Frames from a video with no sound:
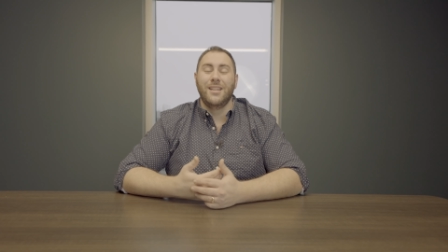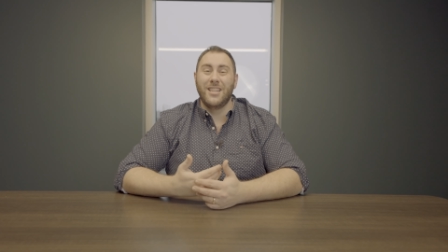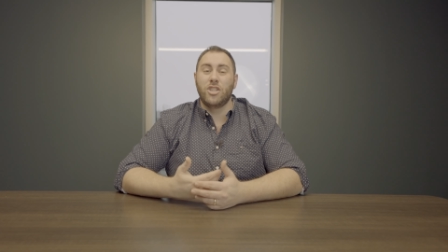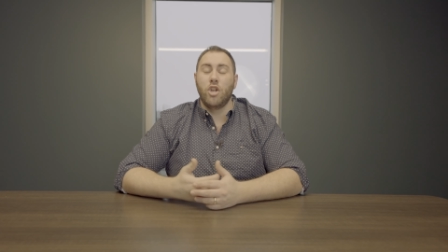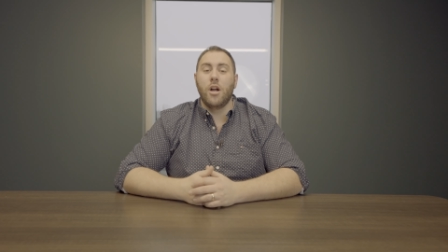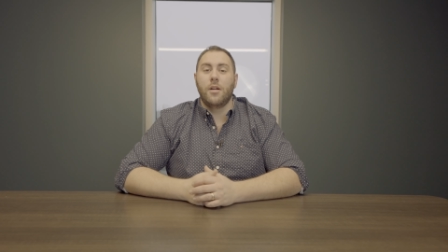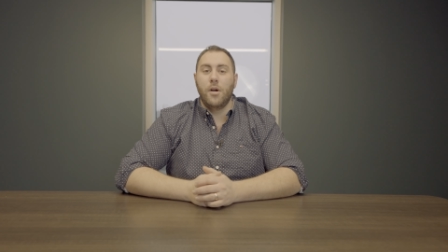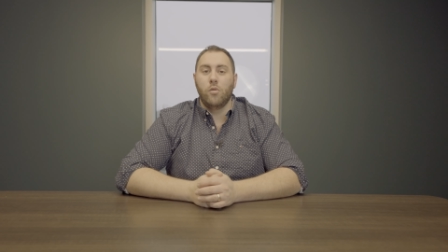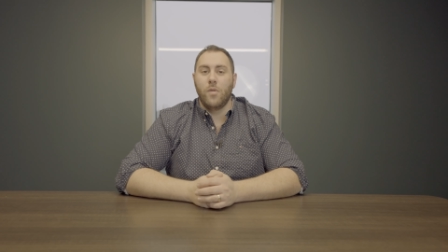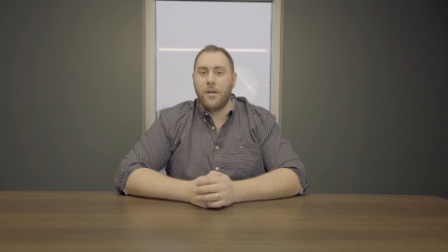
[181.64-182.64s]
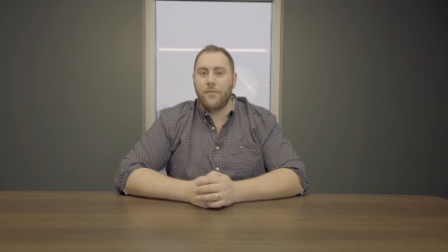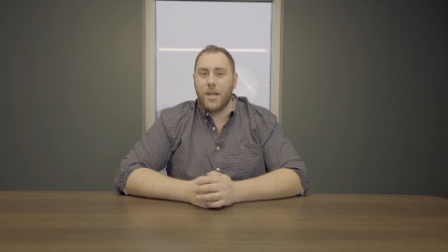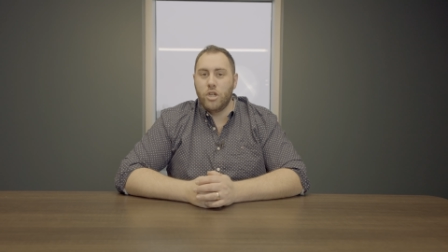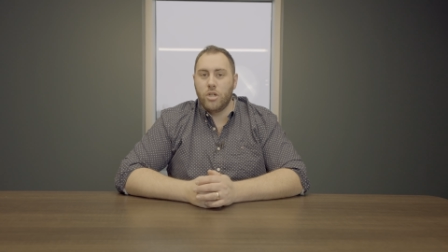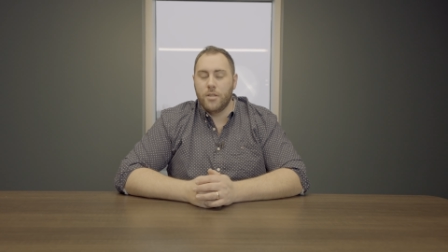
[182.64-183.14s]
Let's talk about
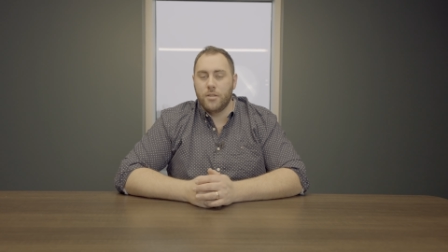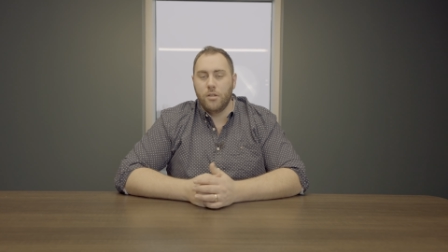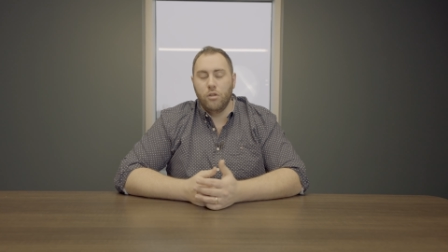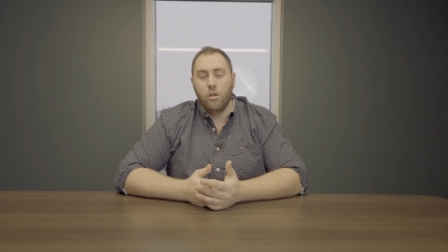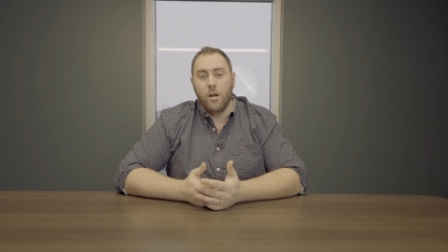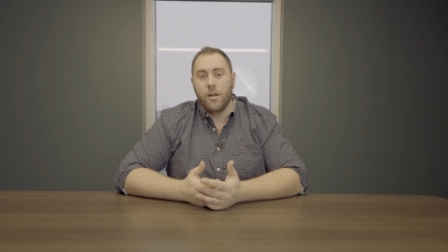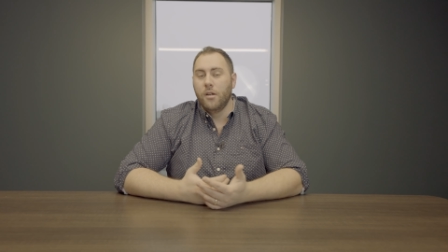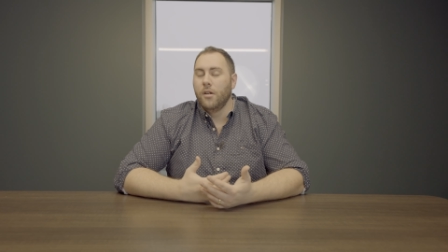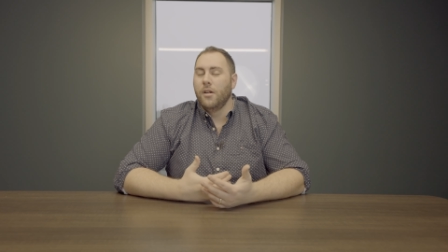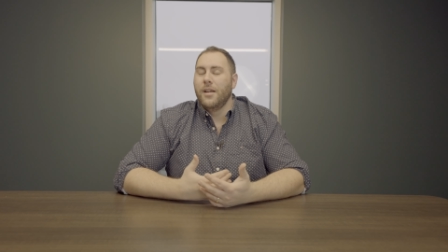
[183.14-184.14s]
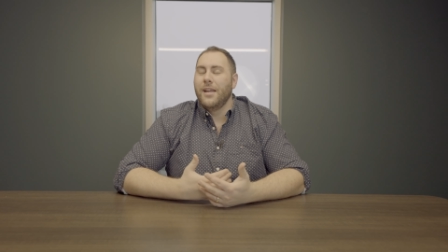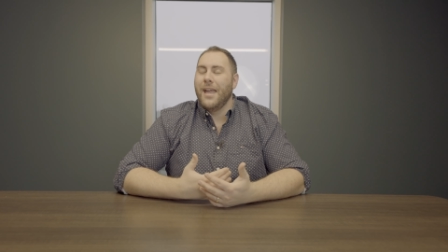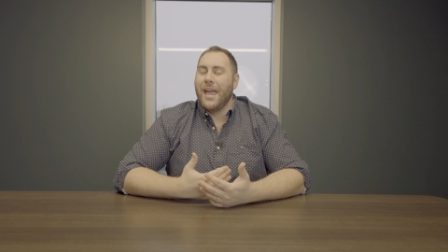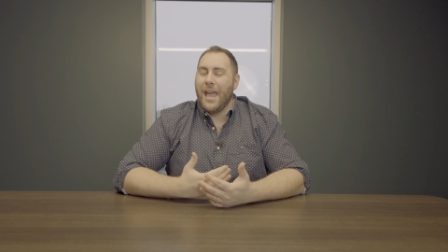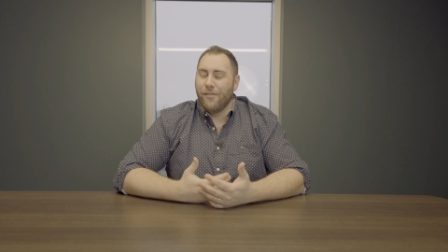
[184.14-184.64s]
renovations. Look,
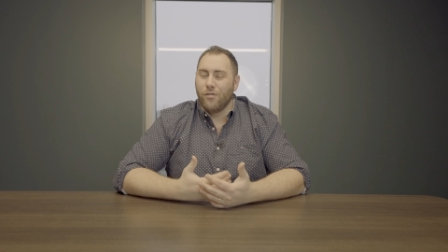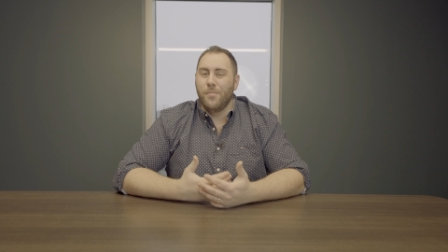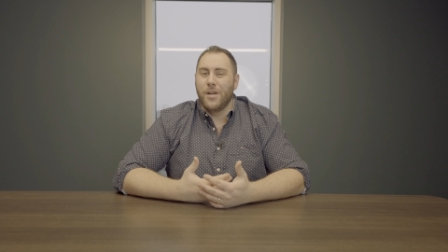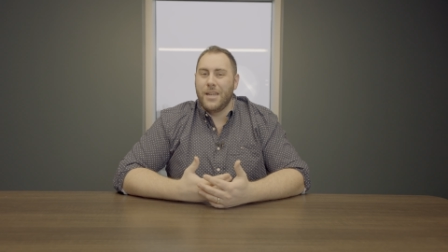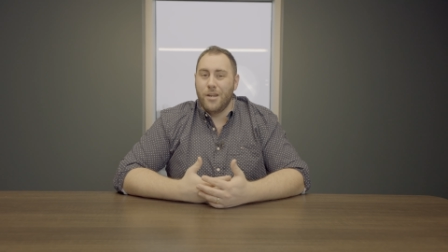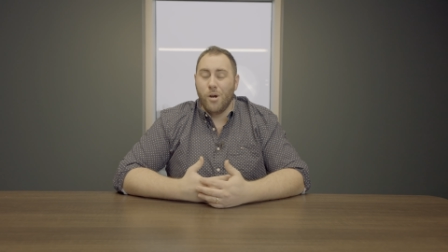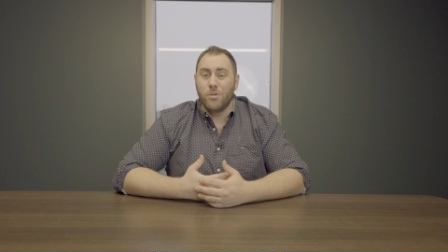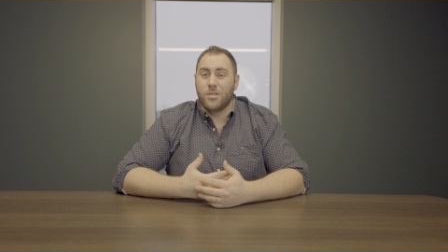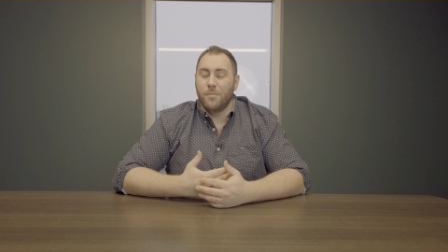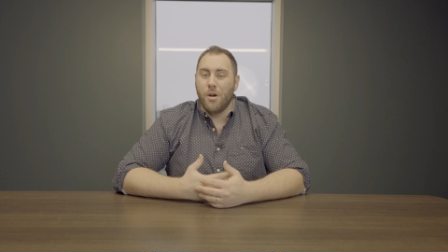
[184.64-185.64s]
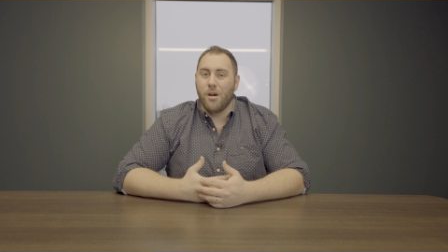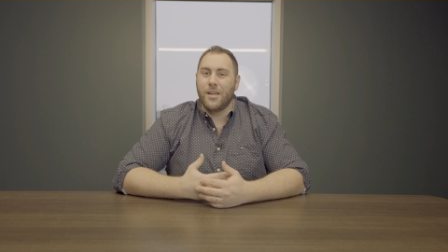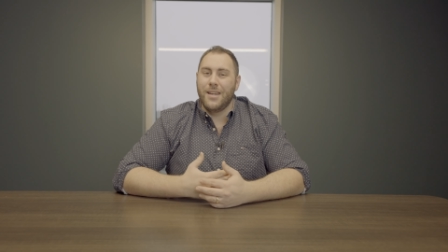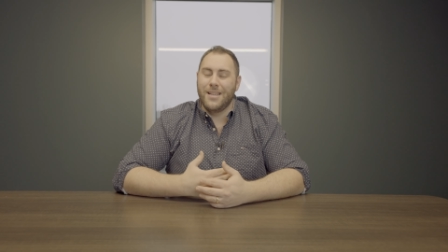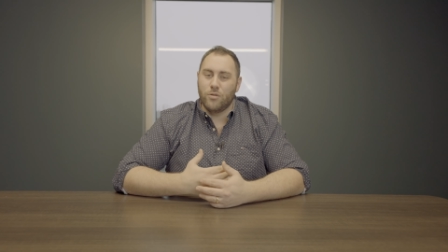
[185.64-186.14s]
everybody knows the
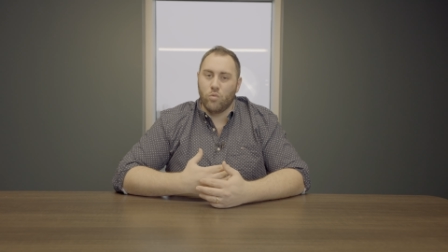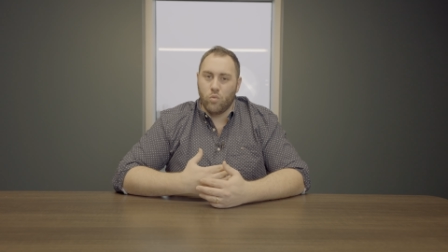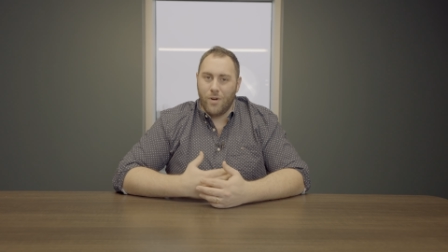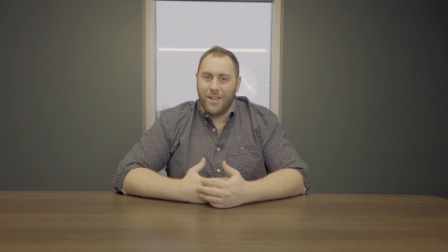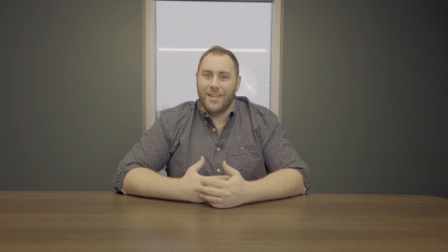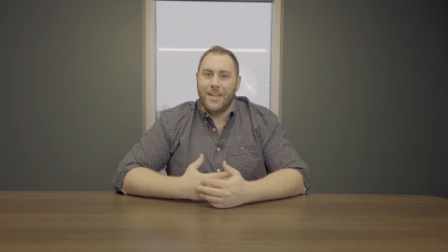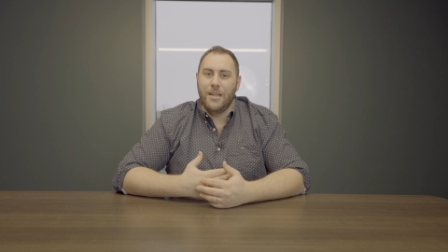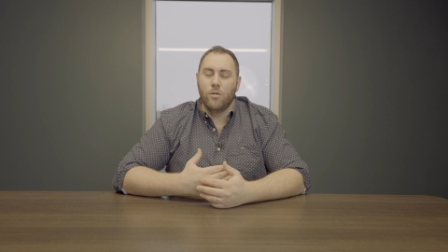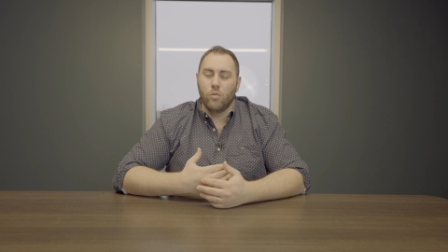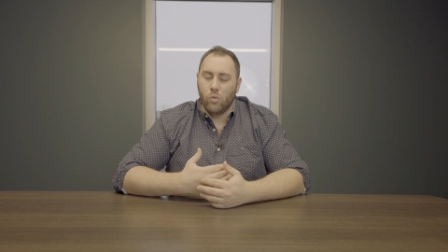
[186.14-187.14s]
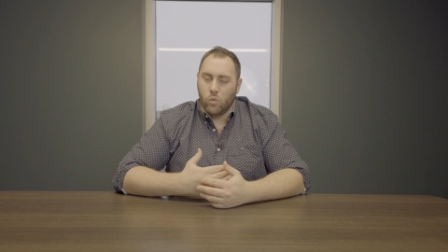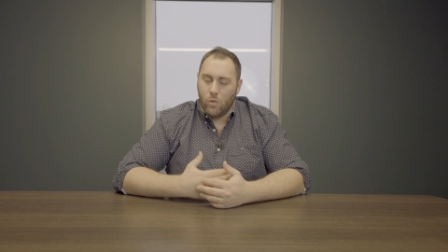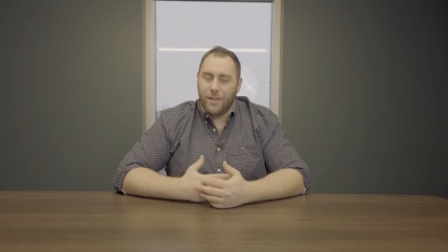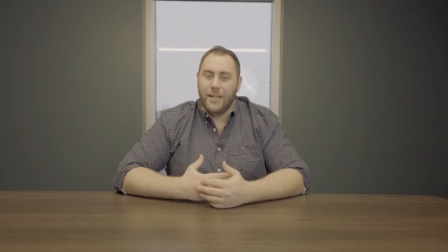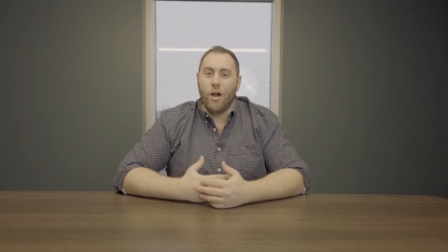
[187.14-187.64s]
market is really,
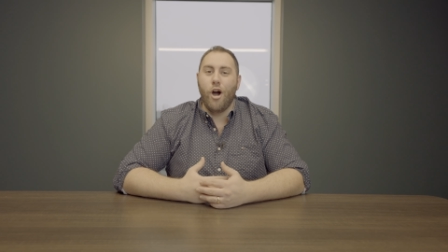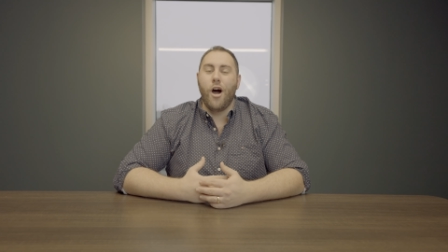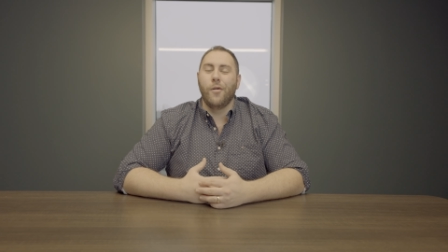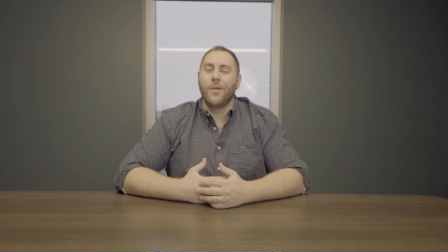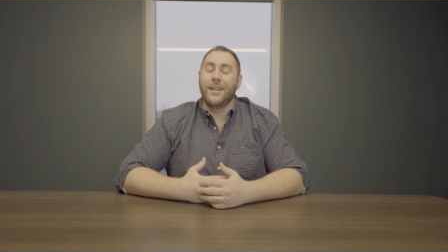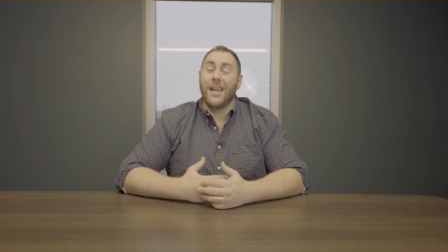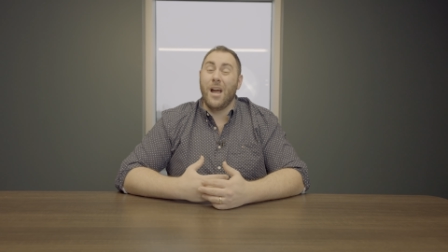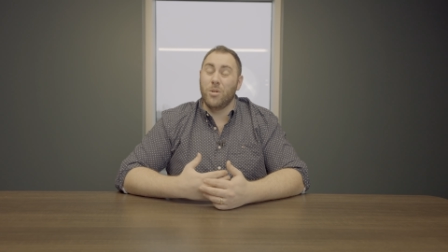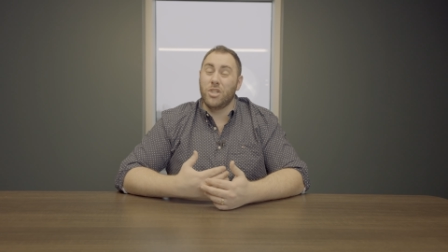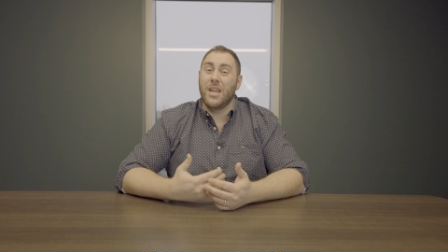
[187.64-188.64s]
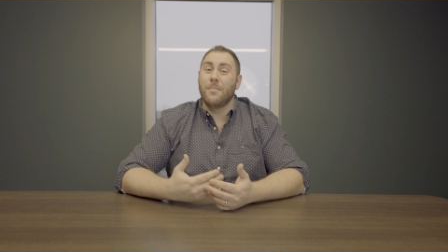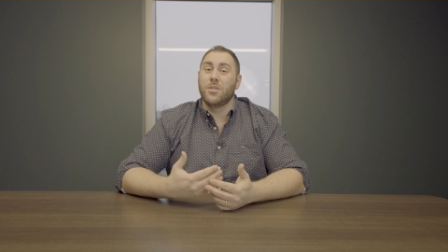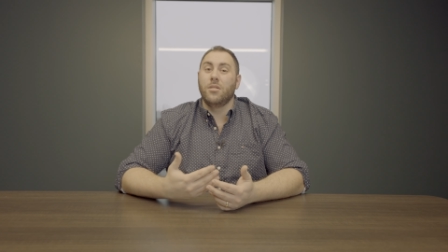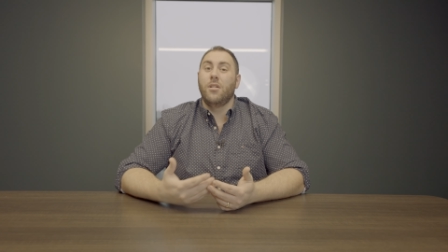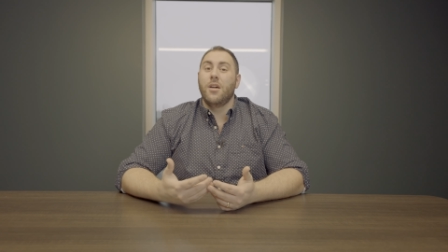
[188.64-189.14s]
really hot right now, which
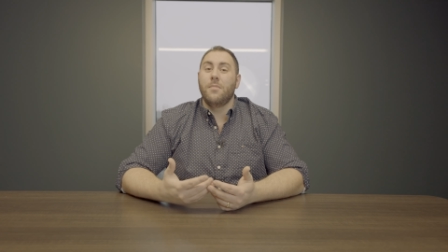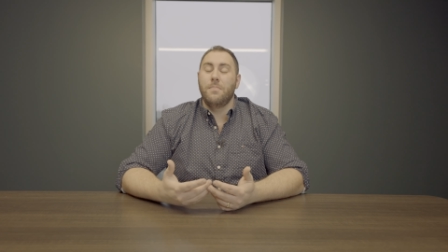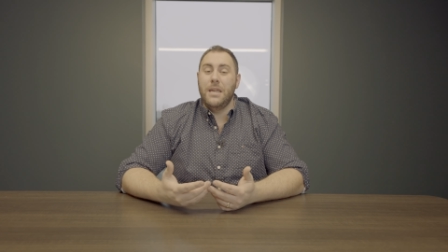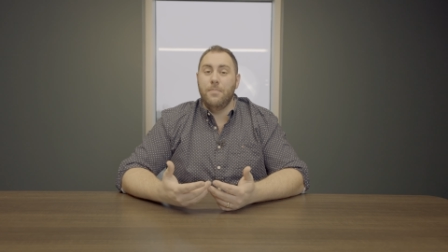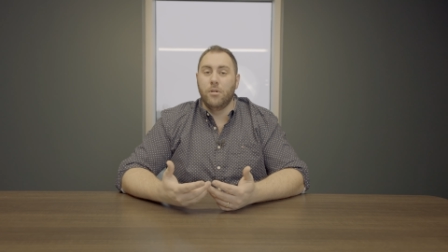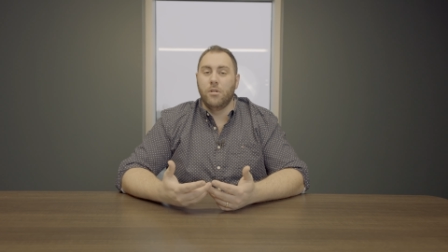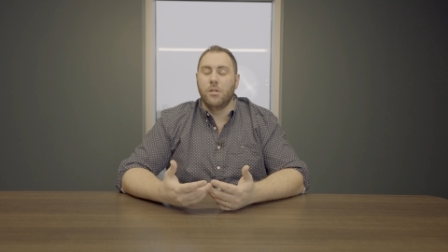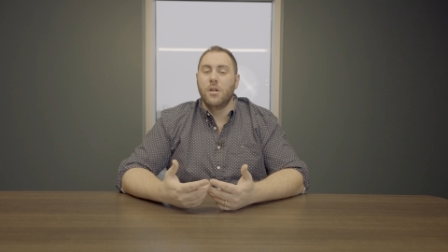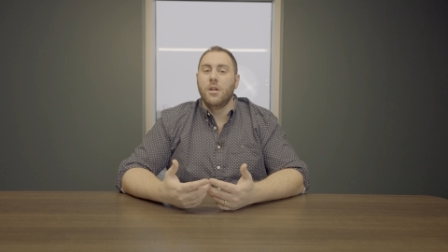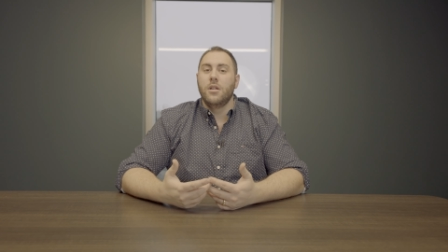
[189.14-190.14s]
tempts a lot of people